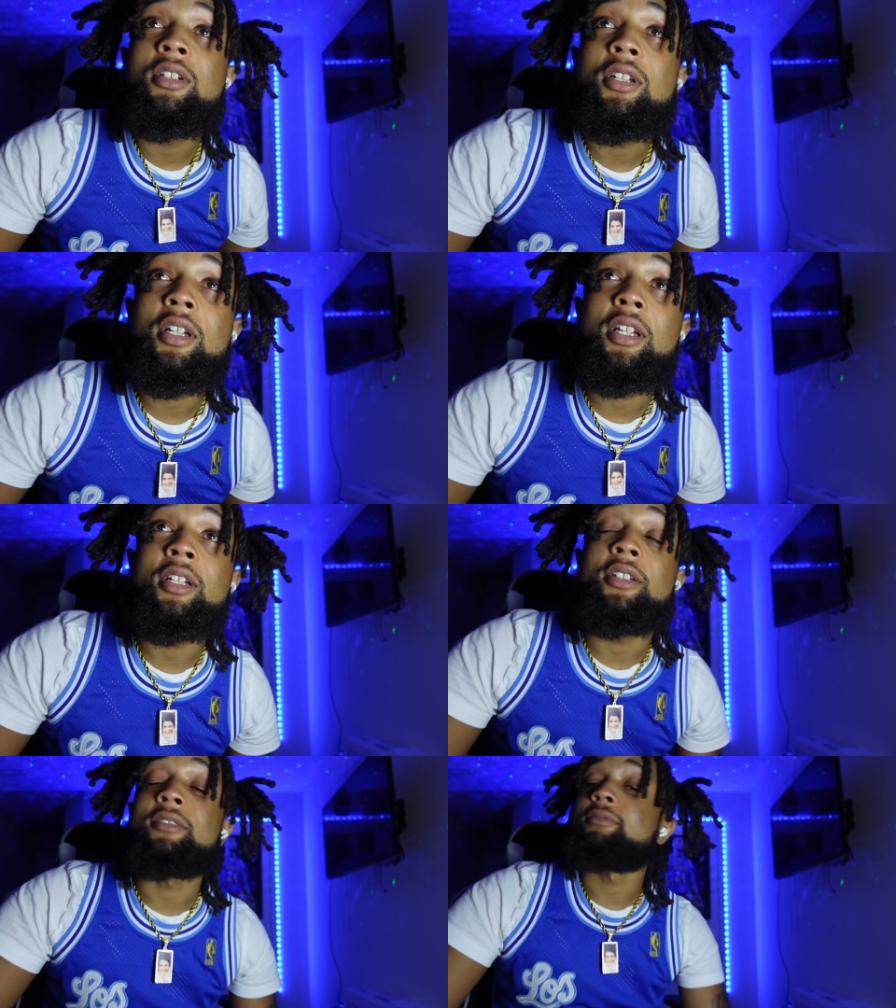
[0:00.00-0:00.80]

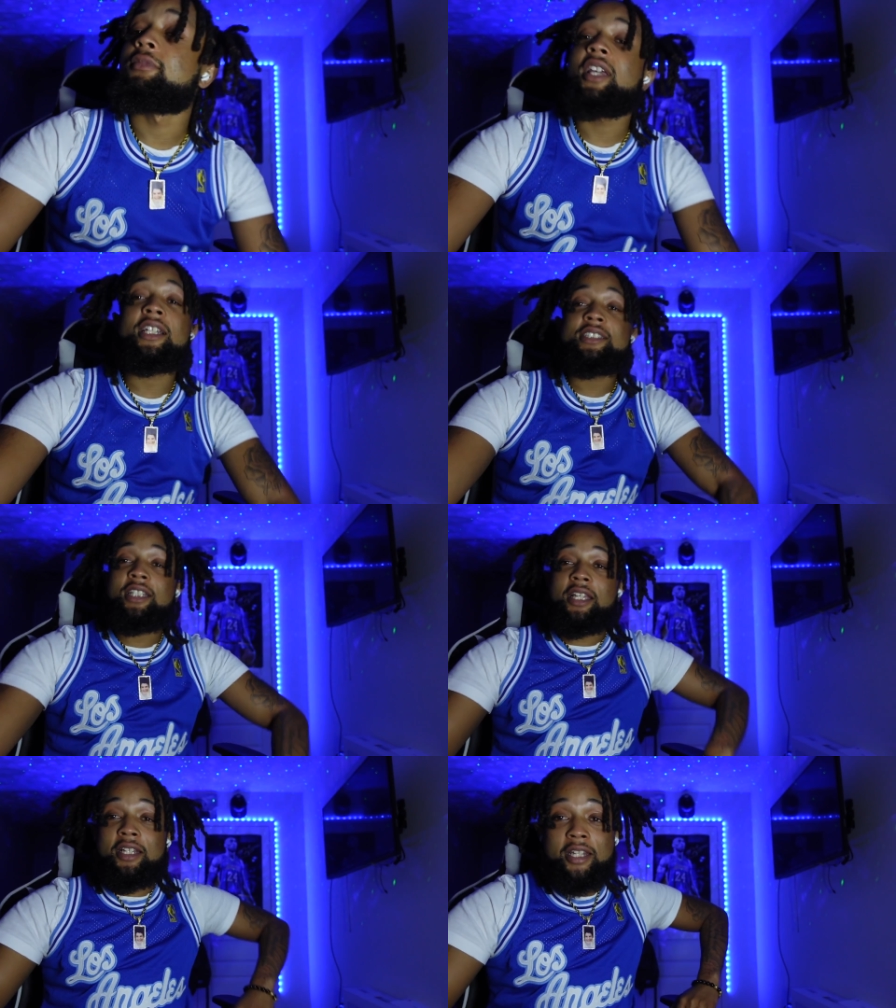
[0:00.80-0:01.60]
Hey, that
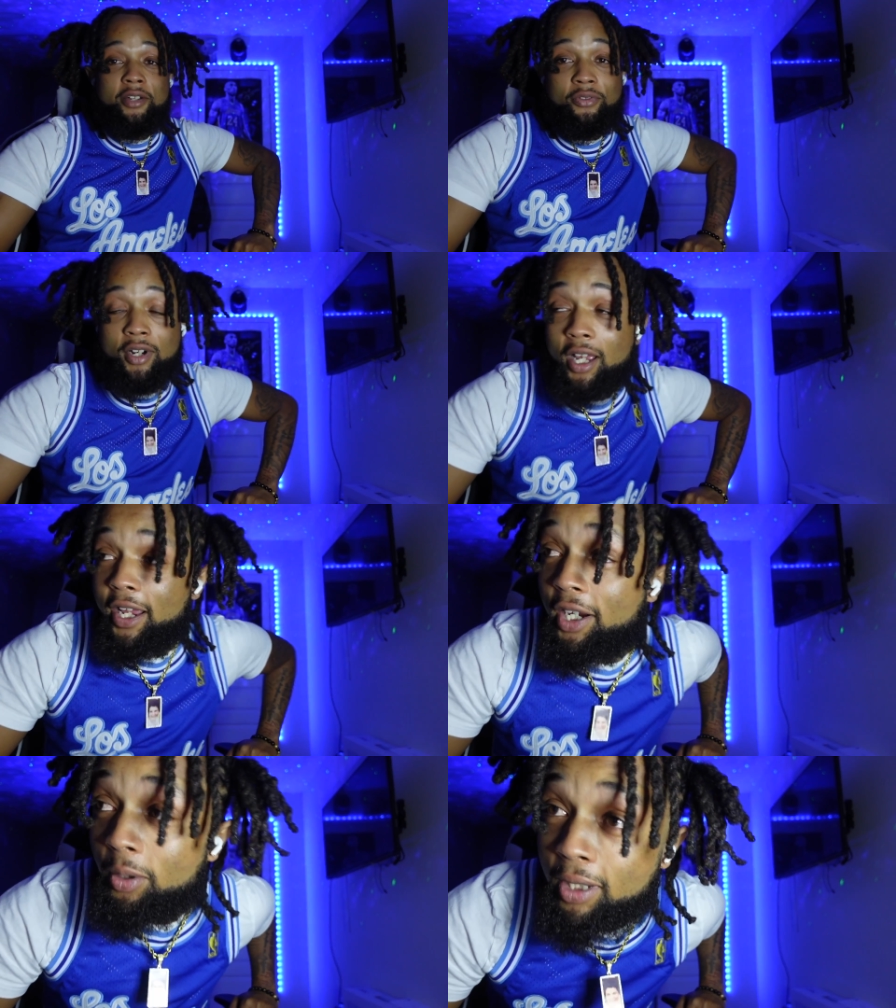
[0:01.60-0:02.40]
shit different.
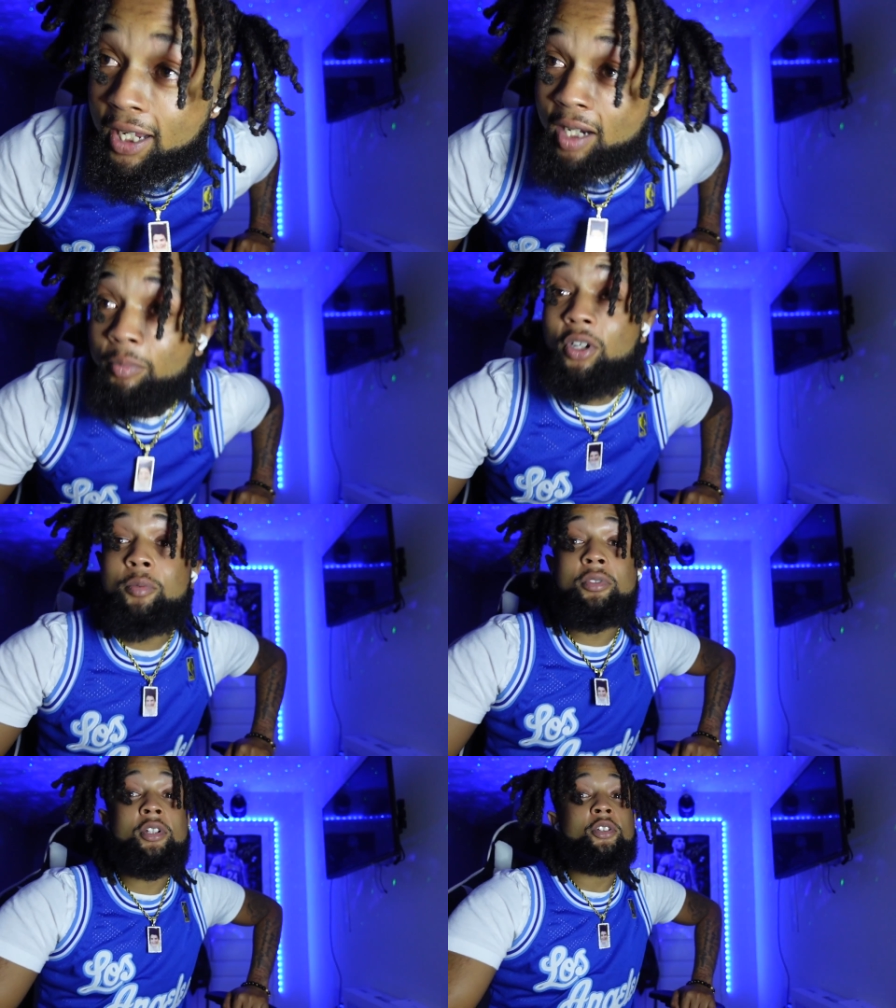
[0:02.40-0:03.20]
I ain't gonna lie,
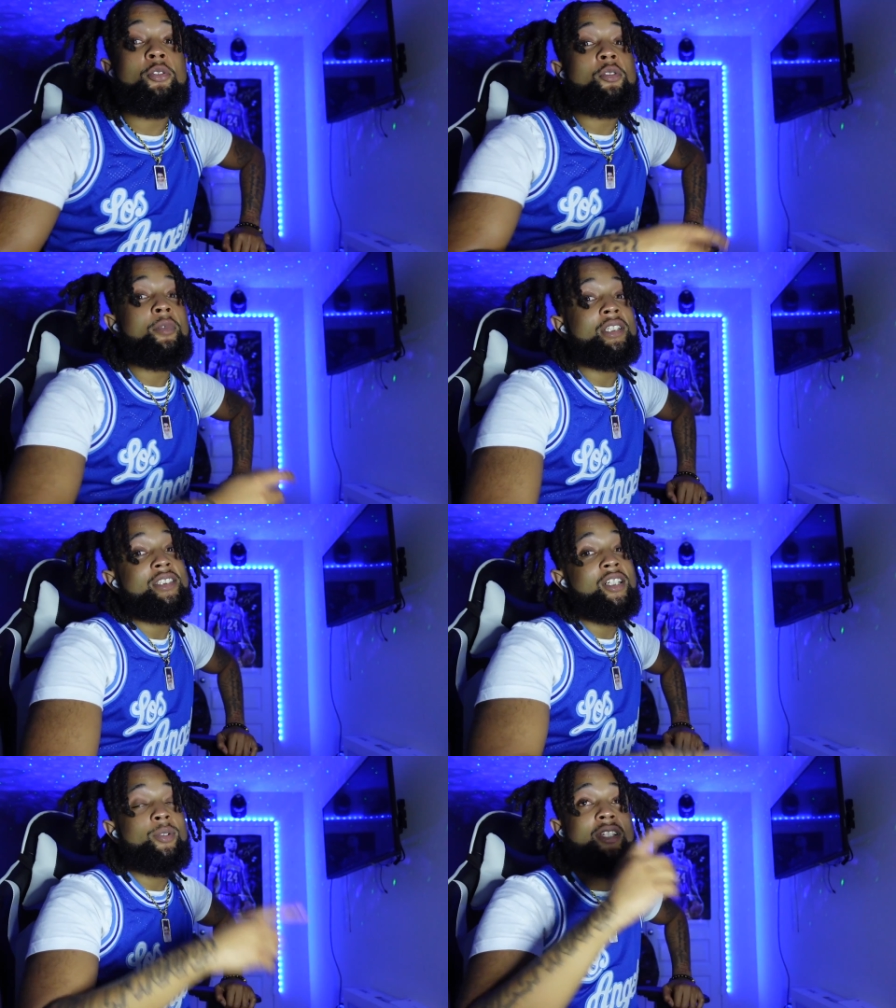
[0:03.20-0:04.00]
bro. But look, you new to my
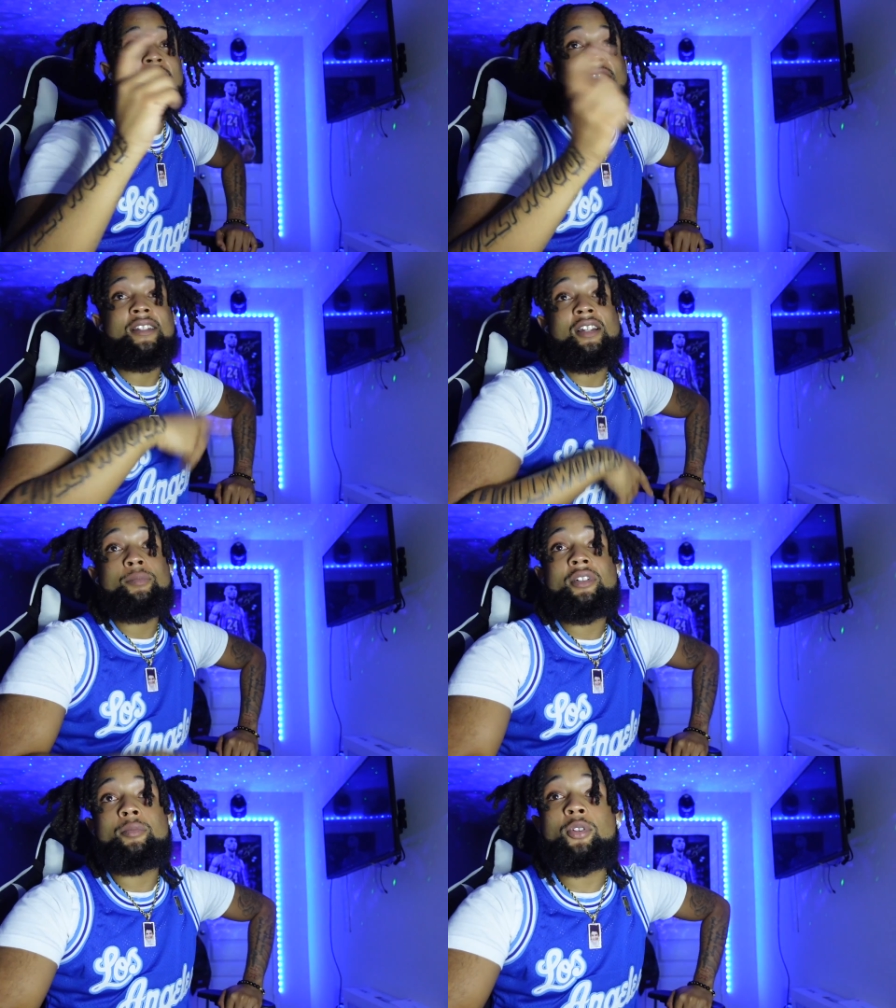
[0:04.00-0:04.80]
channel with that
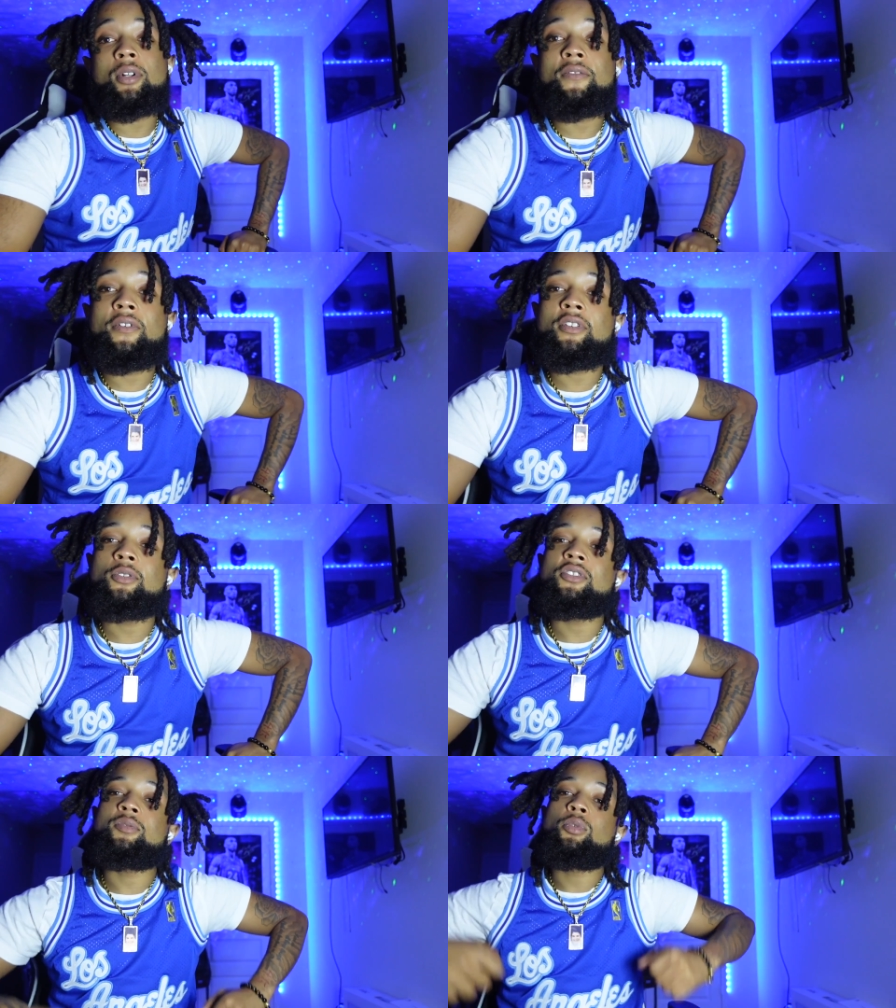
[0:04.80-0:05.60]
sub bum. Look, without further
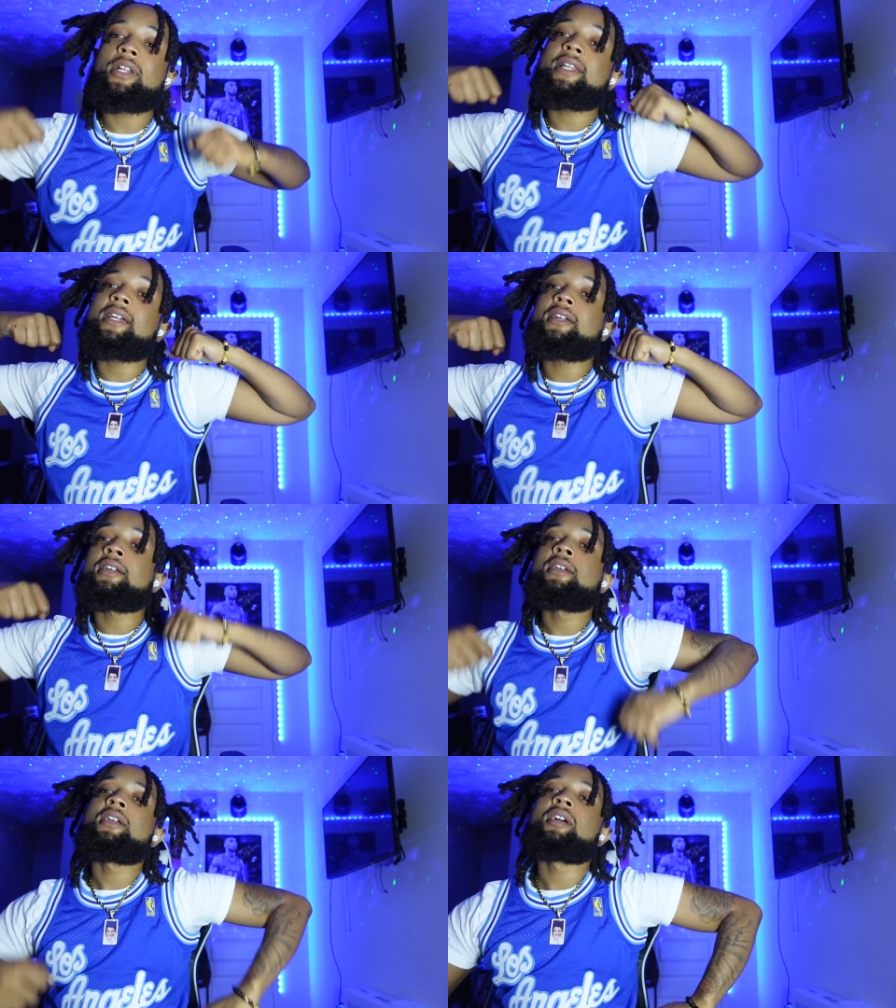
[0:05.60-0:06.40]
ado, it's your boy
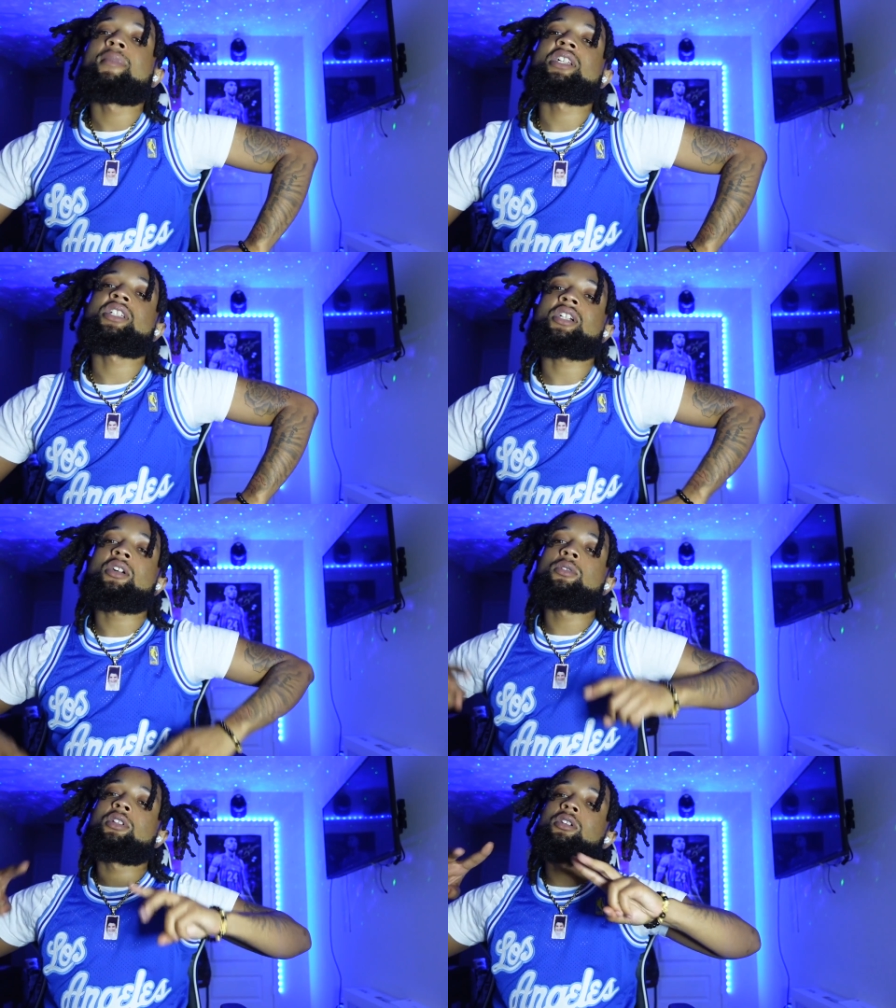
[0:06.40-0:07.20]
Donn. My check
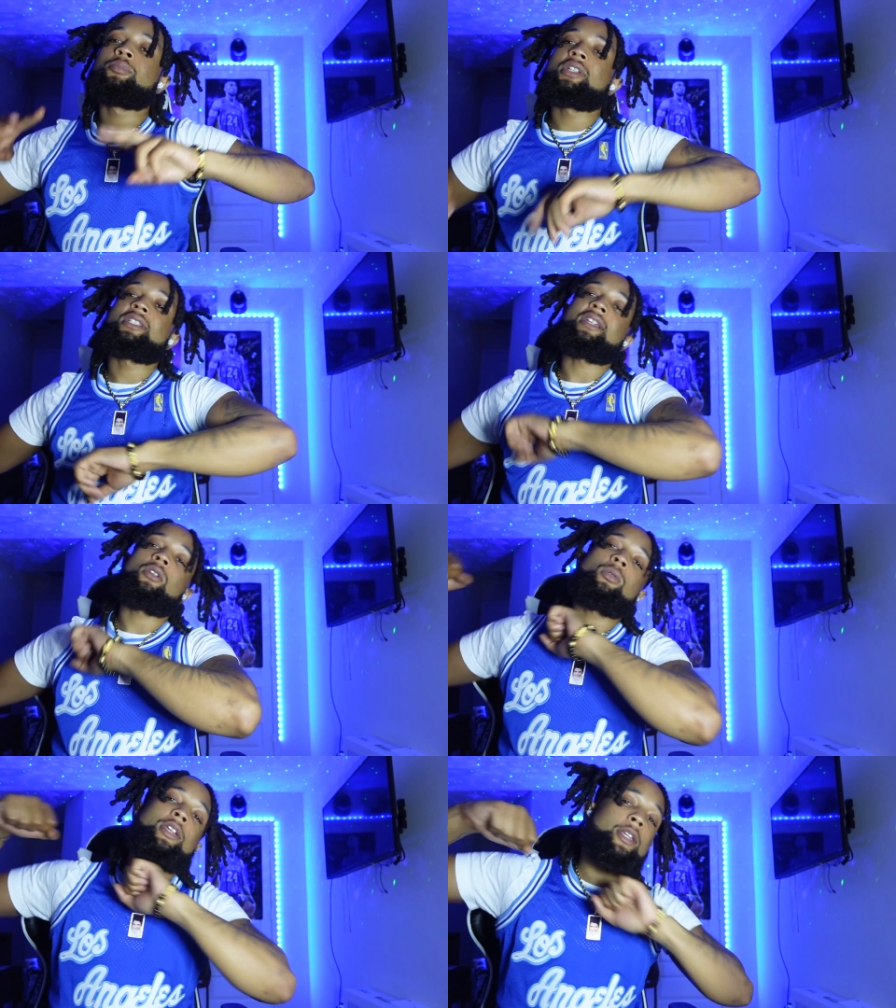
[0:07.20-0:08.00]
out want love. Peace
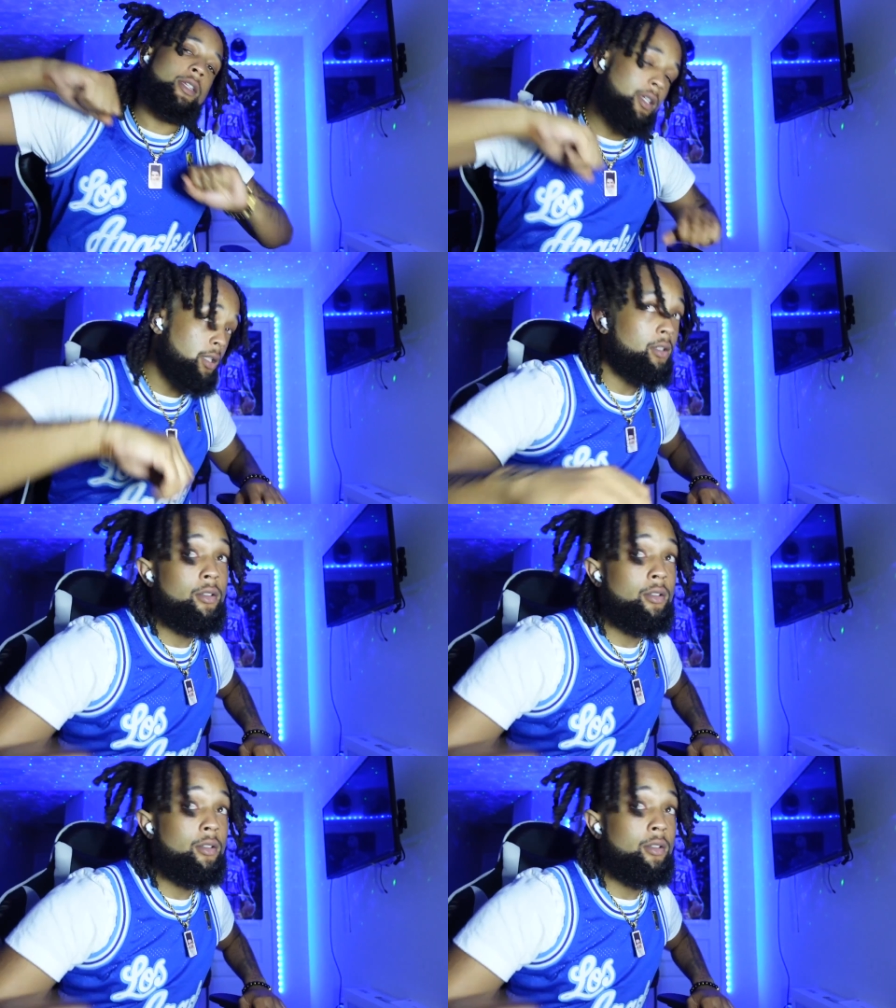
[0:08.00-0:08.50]
out. Yeah.